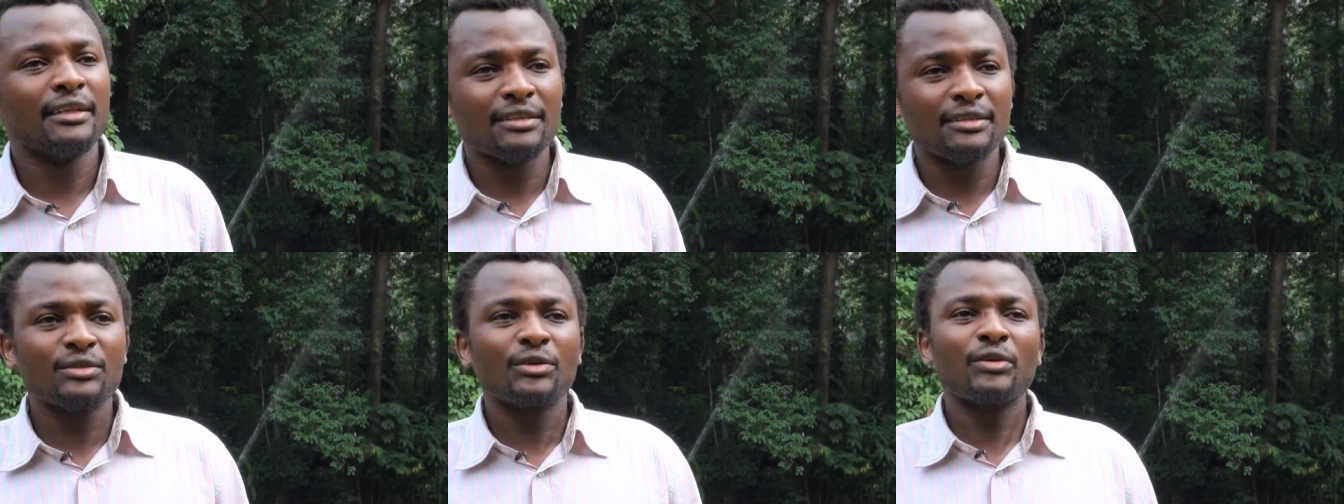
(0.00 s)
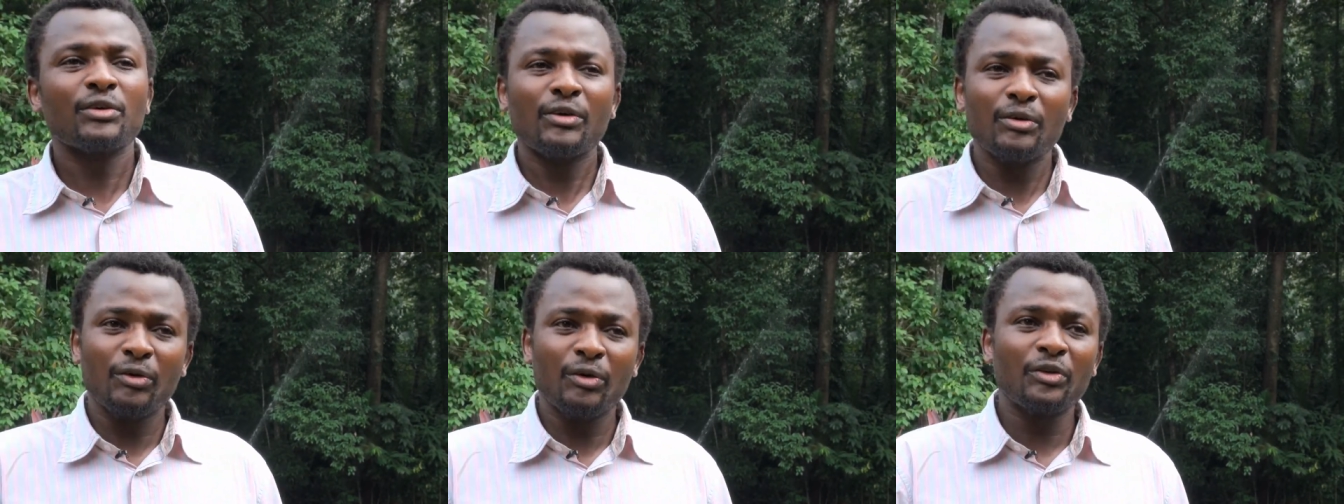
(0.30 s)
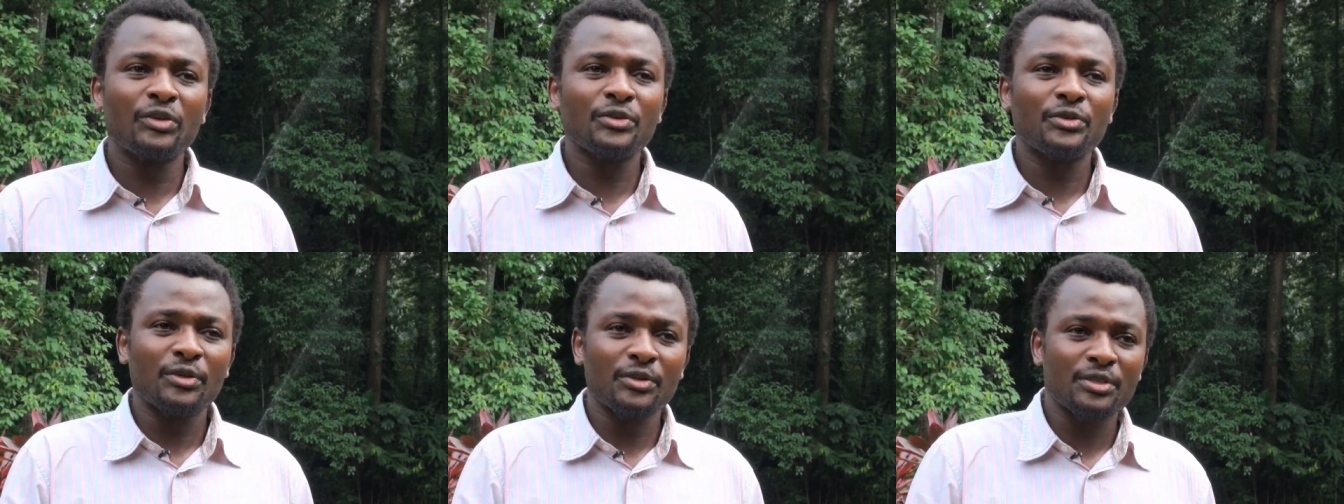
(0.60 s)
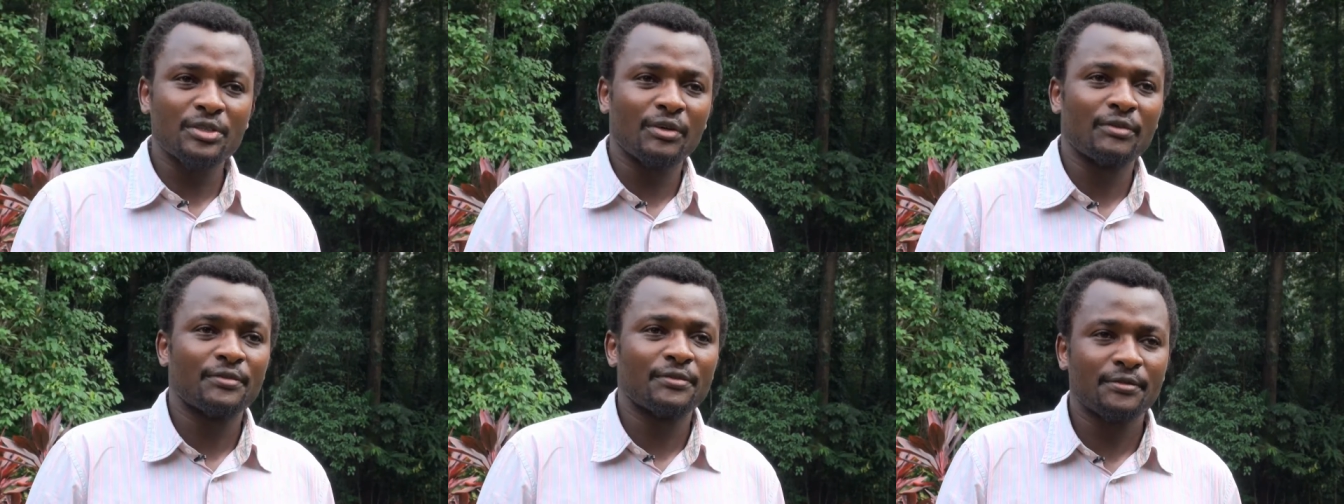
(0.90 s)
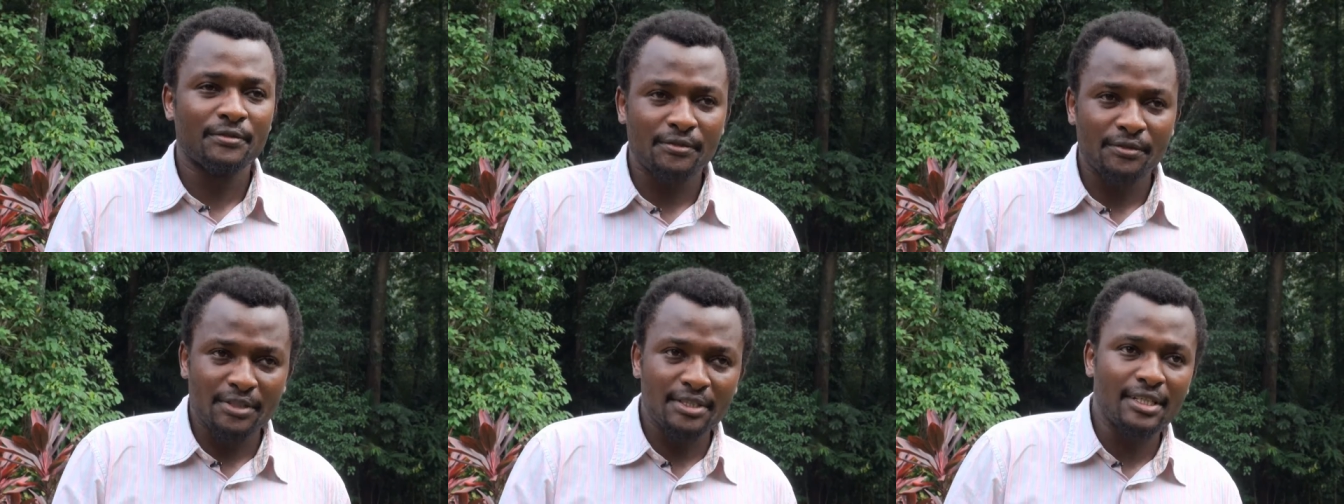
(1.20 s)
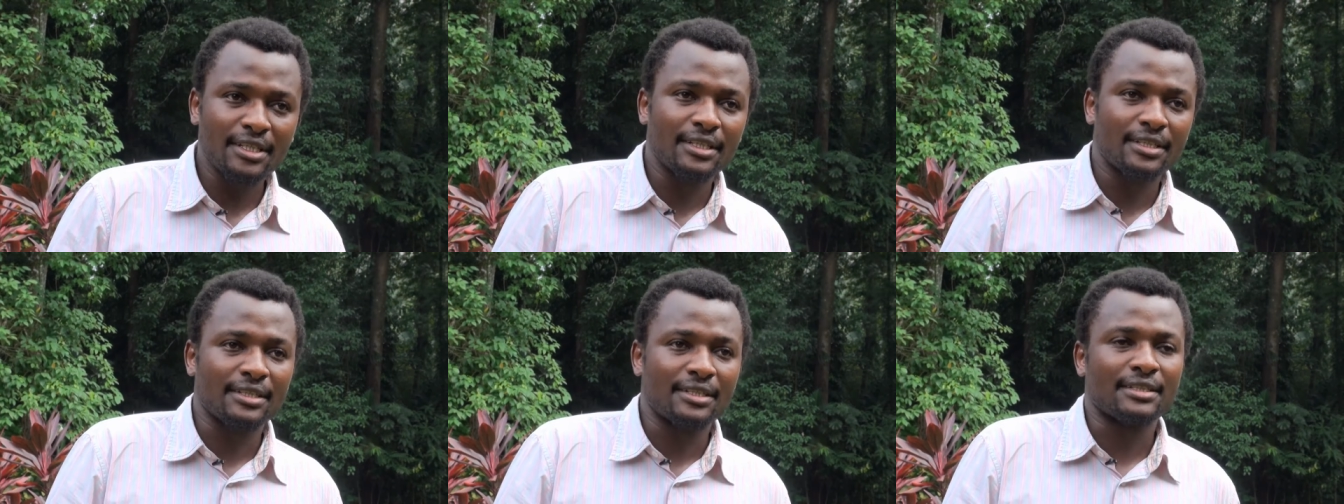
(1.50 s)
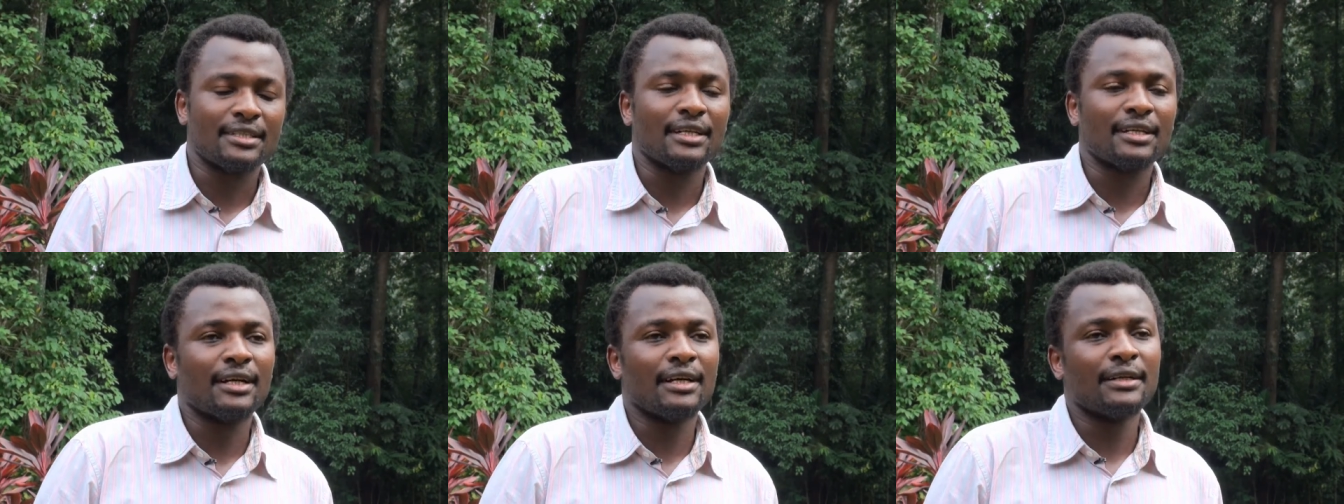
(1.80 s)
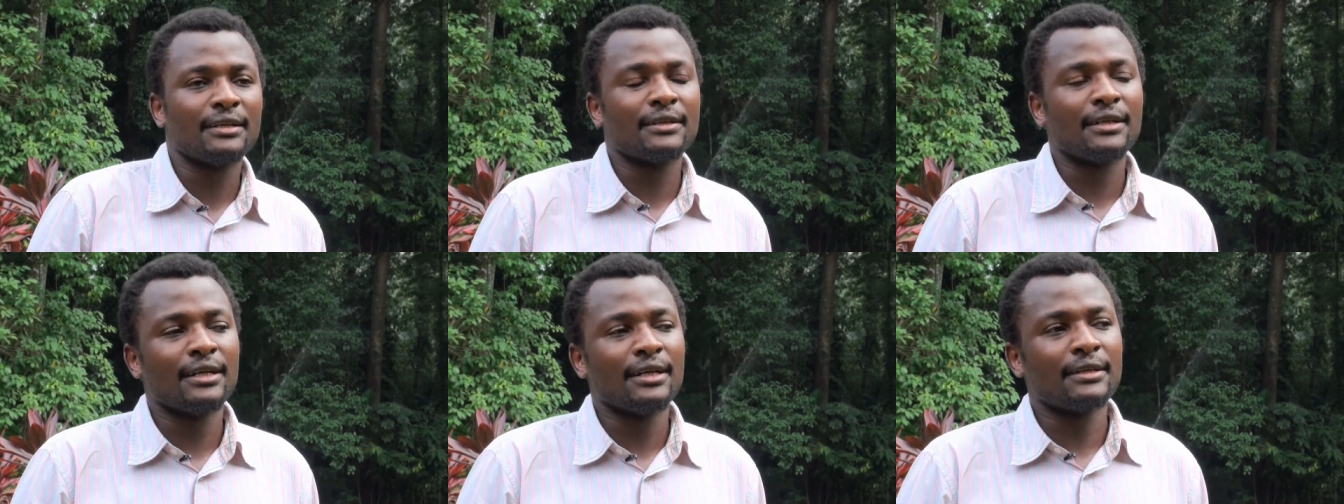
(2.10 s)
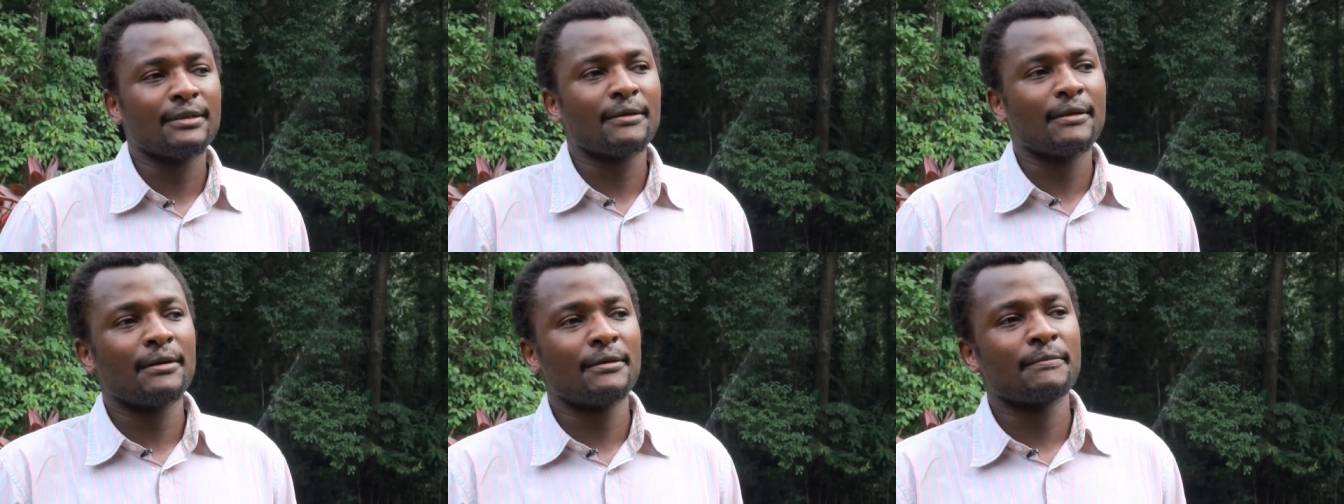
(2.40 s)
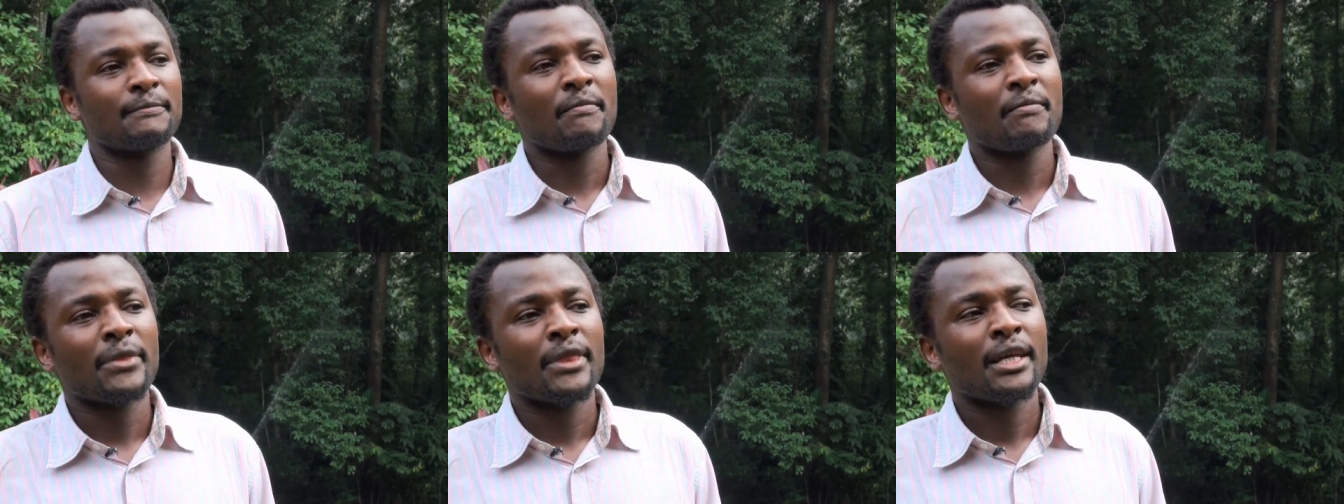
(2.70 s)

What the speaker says: So all sorts of things. And